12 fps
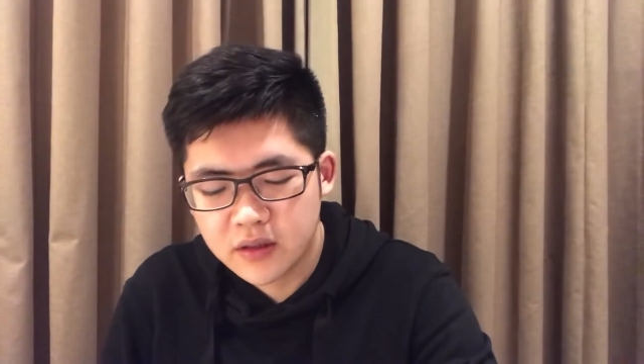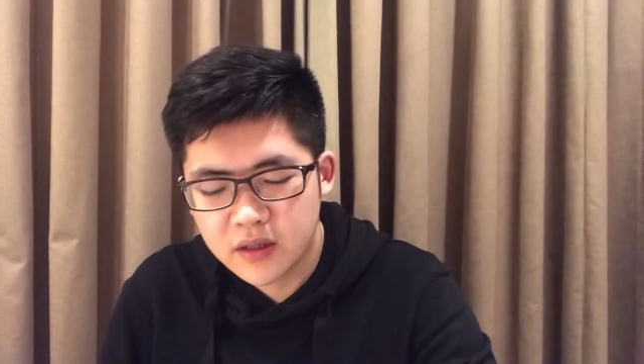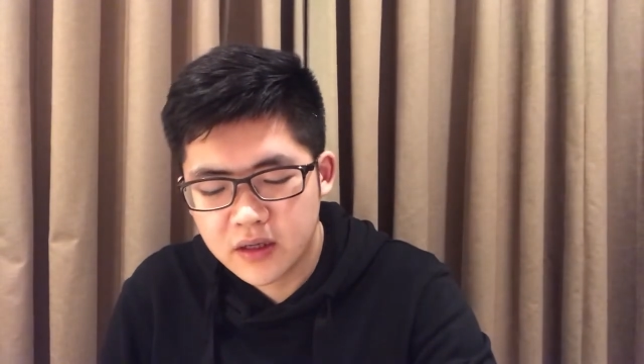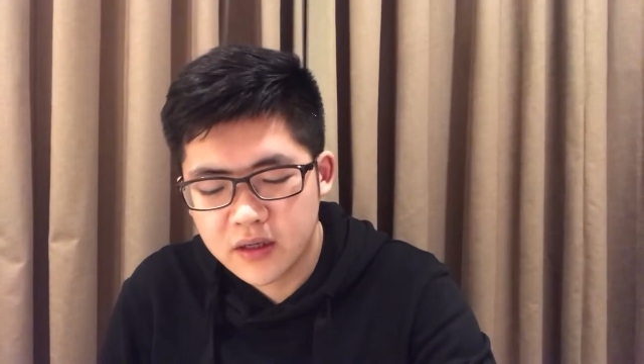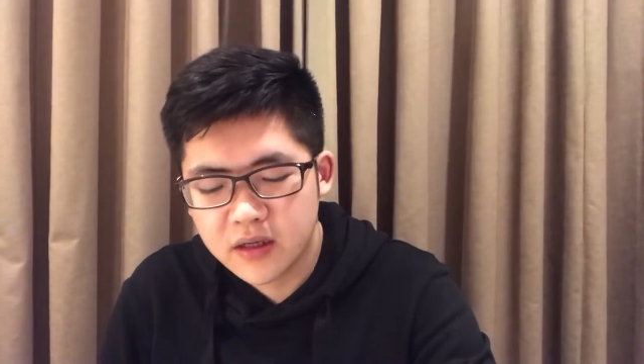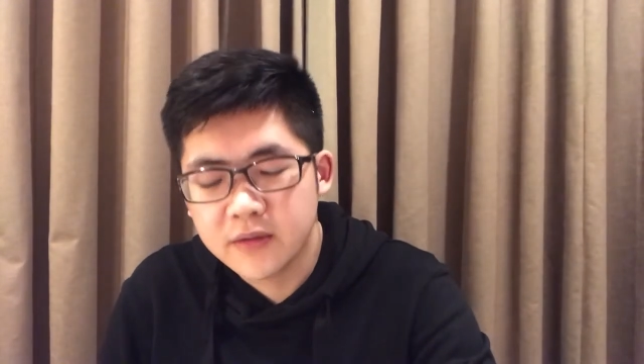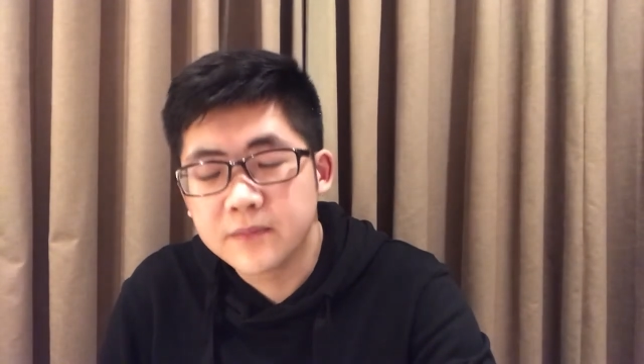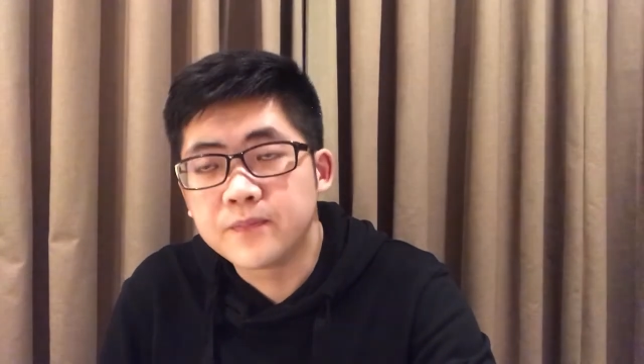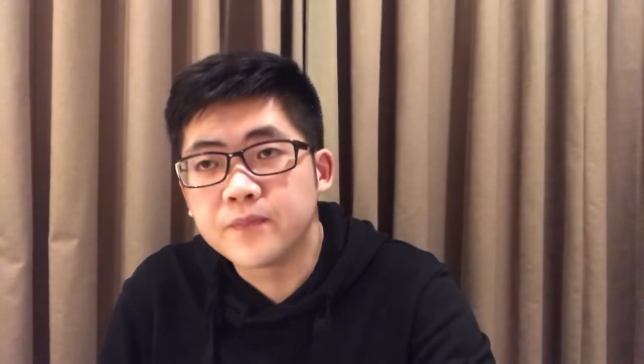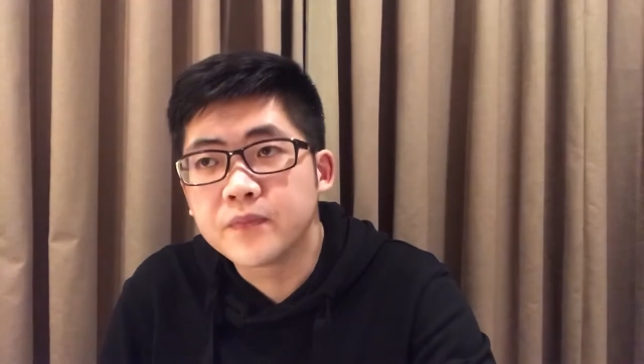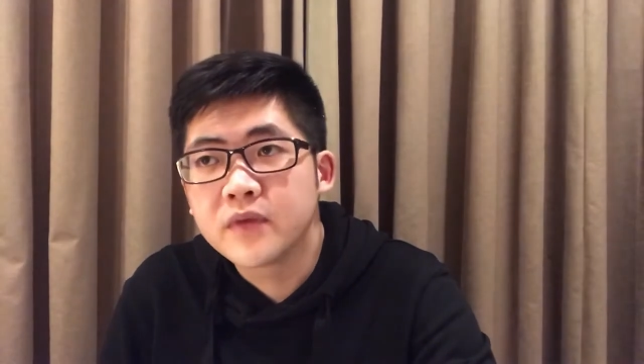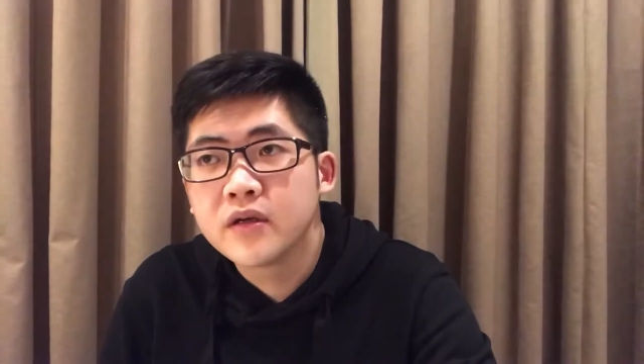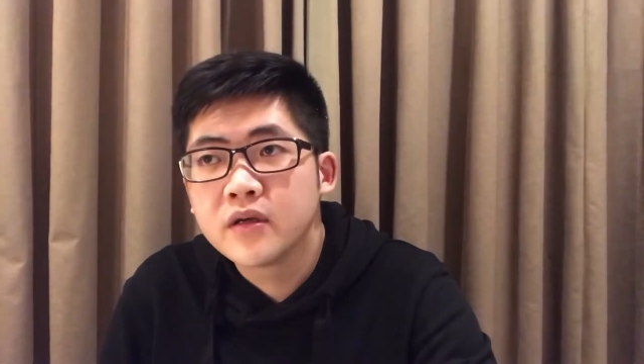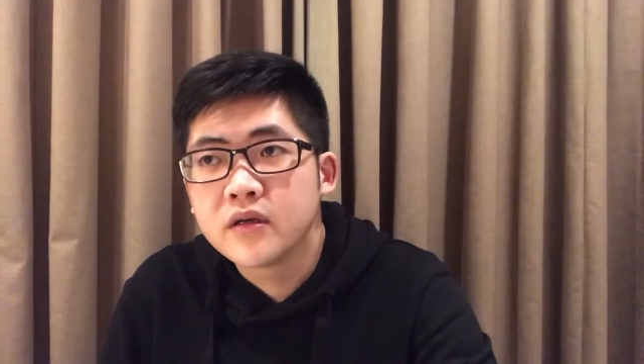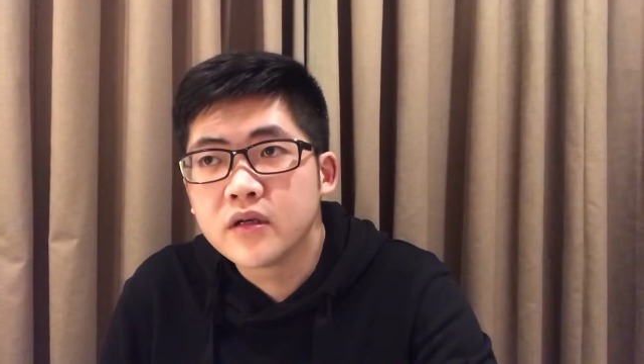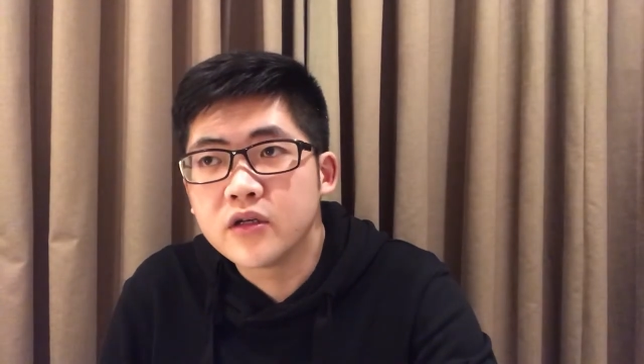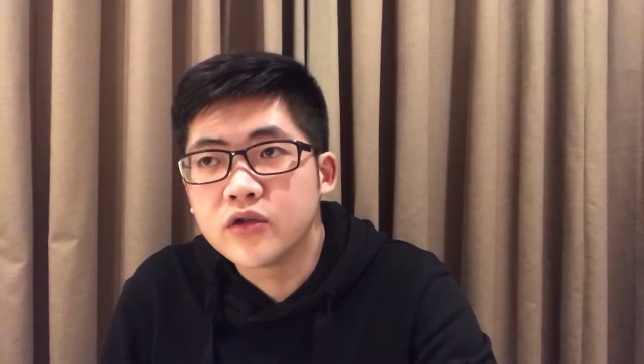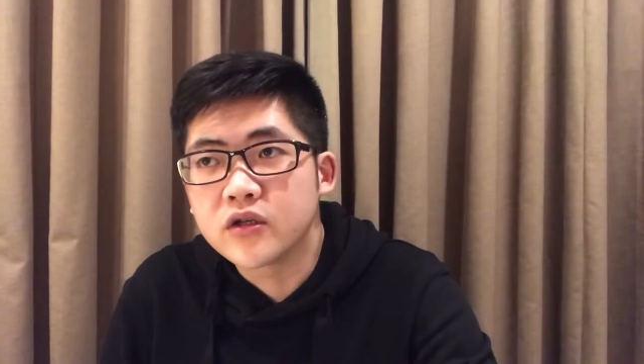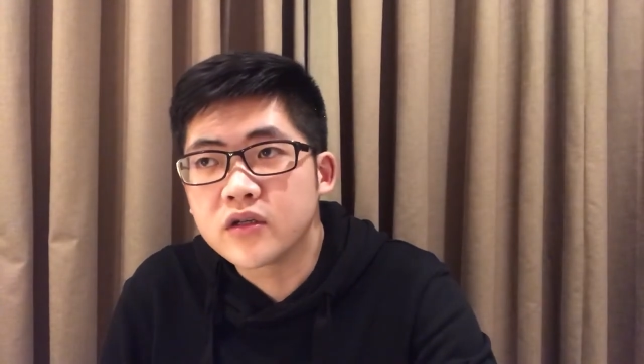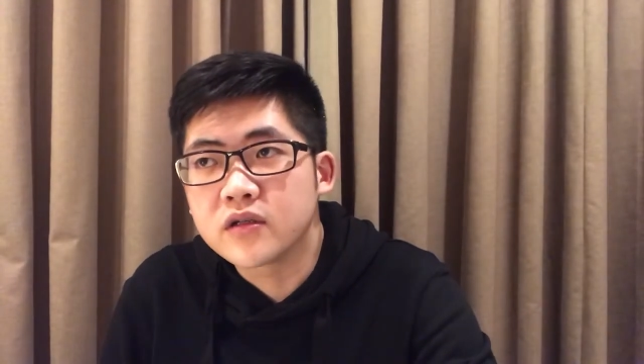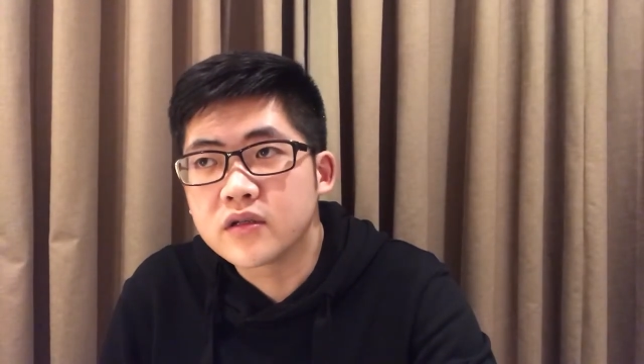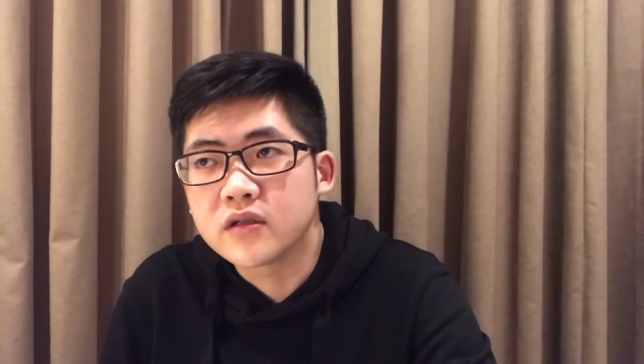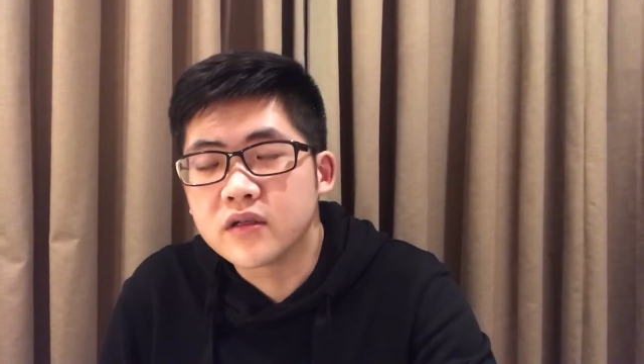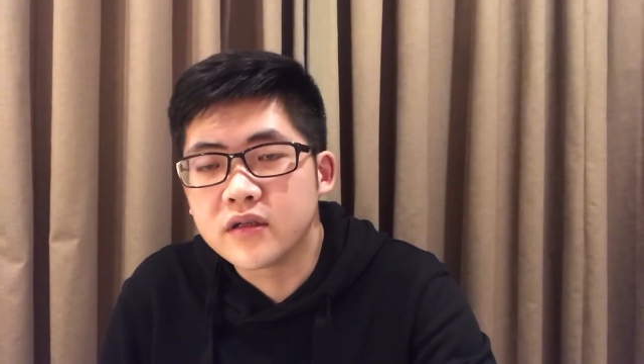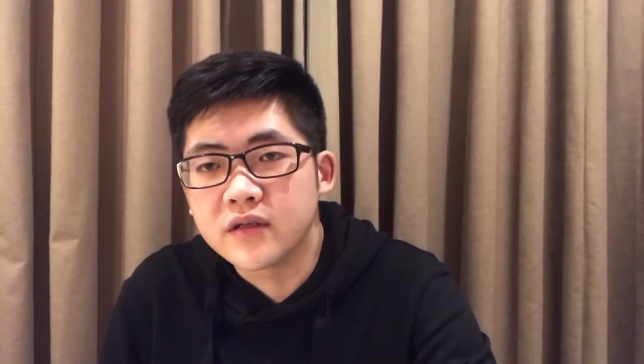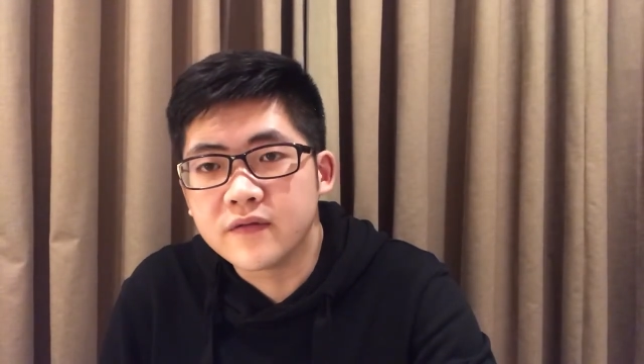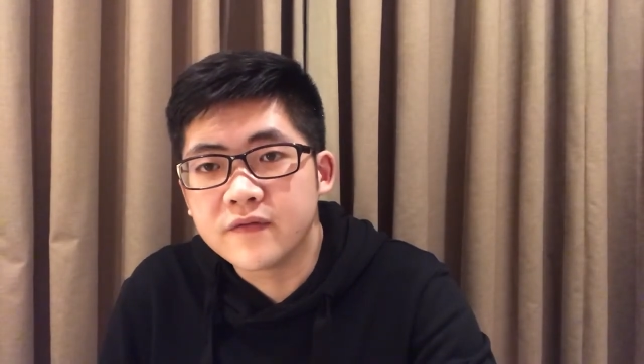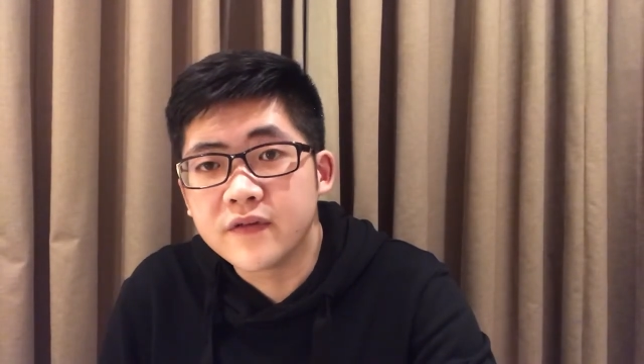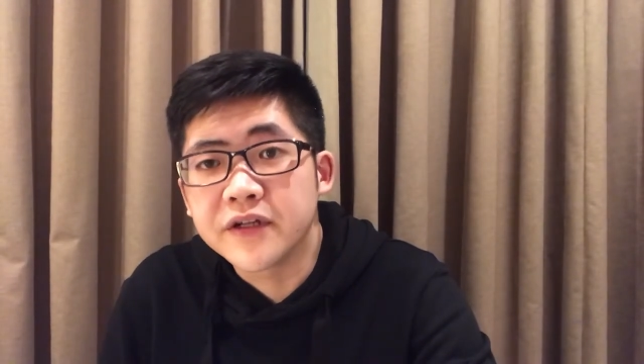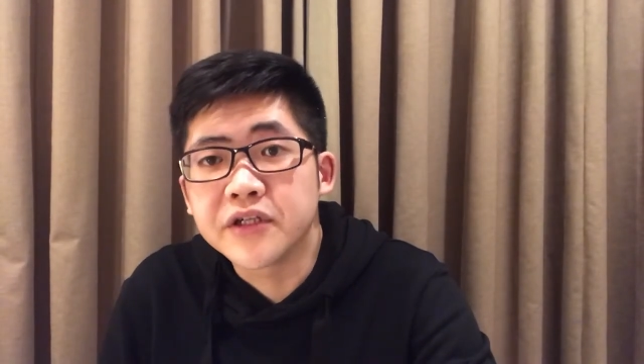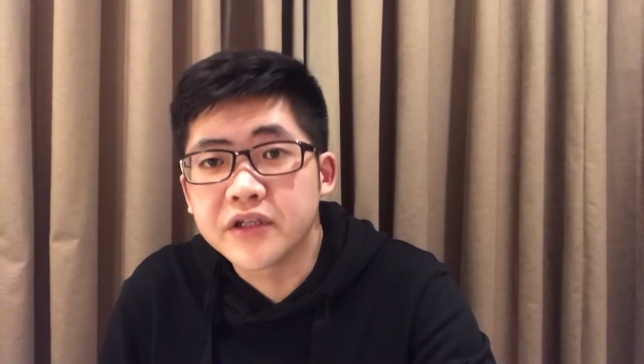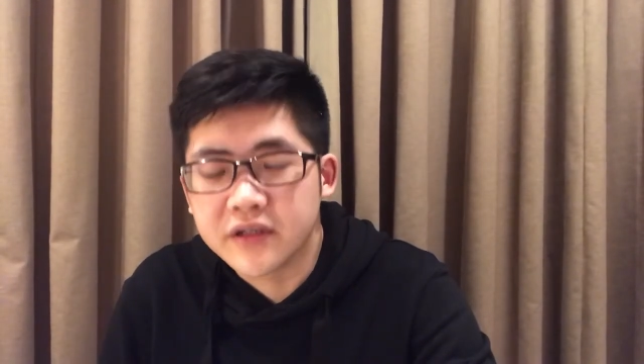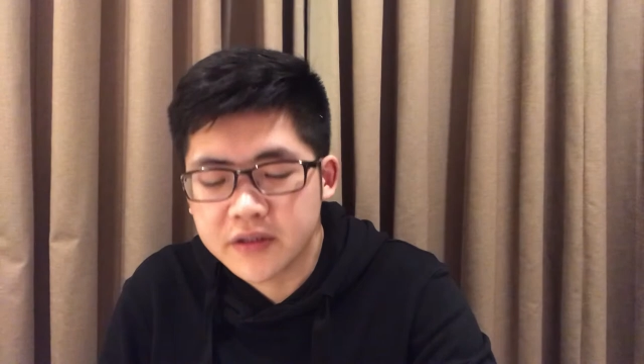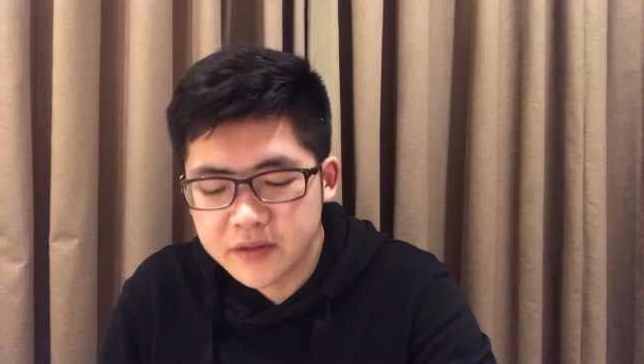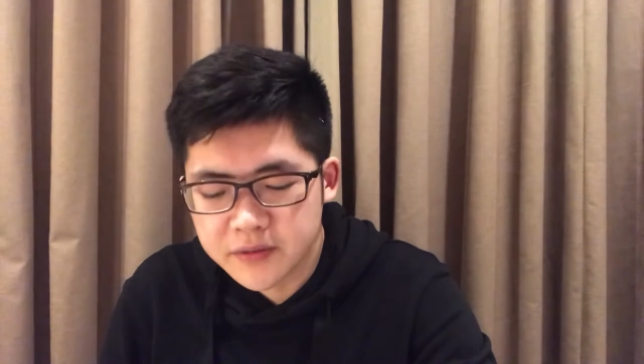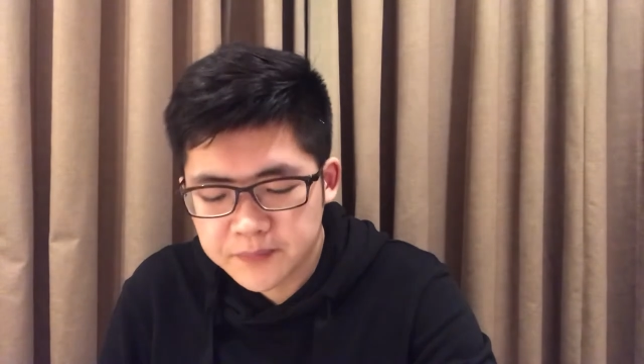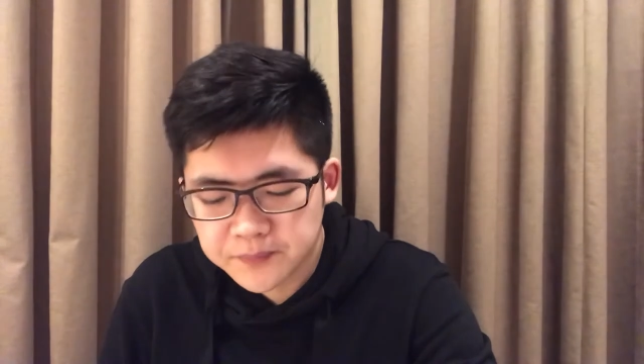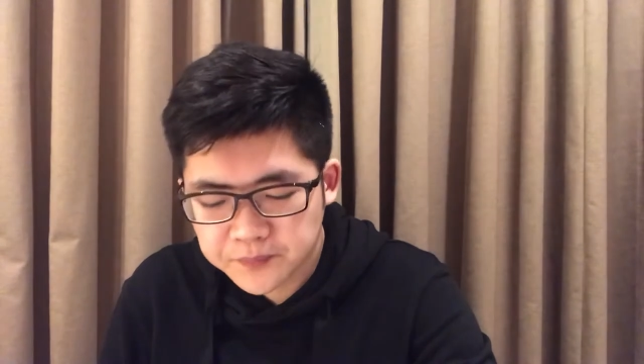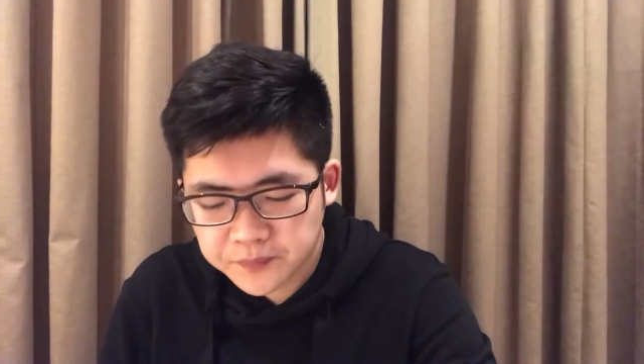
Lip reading: I am interested in fitness.